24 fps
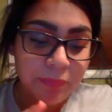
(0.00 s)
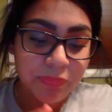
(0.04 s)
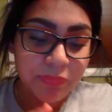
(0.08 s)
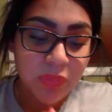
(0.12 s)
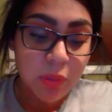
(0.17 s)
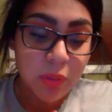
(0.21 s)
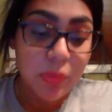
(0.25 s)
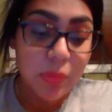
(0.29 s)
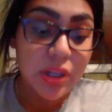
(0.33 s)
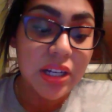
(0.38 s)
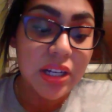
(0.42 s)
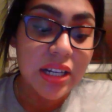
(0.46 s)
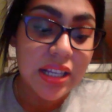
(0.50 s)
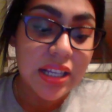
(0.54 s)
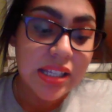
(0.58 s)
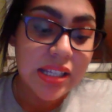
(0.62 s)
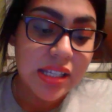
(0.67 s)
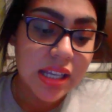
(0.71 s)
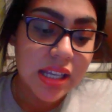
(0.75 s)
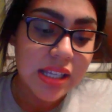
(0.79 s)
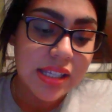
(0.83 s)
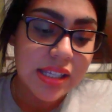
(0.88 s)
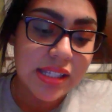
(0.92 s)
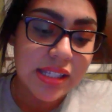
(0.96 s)
But it is
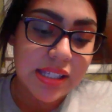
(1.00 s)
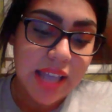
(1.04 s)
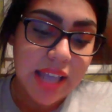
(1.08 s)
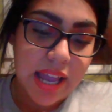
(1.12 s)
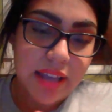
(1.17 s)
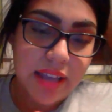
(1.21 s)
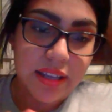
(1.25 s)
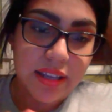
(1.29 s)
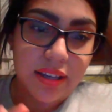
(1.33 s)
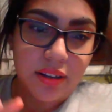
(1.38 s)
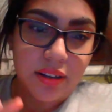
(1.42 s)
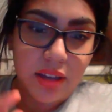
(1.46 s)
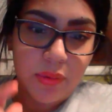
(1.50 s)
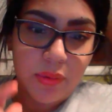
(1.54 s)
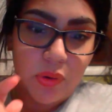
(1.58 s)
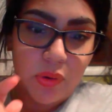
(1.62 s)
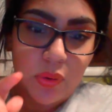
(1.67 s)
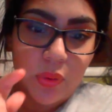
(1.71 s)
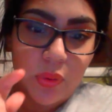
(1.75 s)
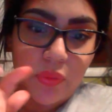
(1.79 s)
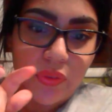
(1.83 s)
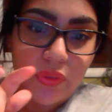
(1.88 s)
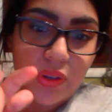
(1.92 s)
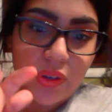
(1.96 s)
a satin. I don't know
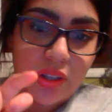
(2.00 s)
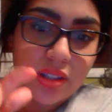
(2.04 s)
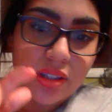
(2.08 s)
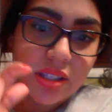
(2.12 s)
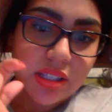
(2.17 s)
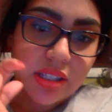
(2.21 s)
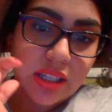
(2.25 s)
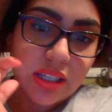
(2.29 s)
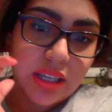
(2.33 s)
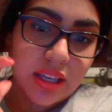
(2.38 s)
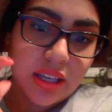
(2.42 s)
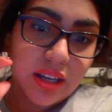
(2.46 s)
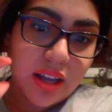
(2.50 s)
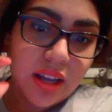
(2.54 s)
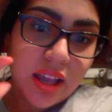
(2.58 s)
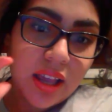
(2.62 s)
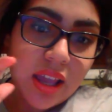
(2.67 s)
if you could see it.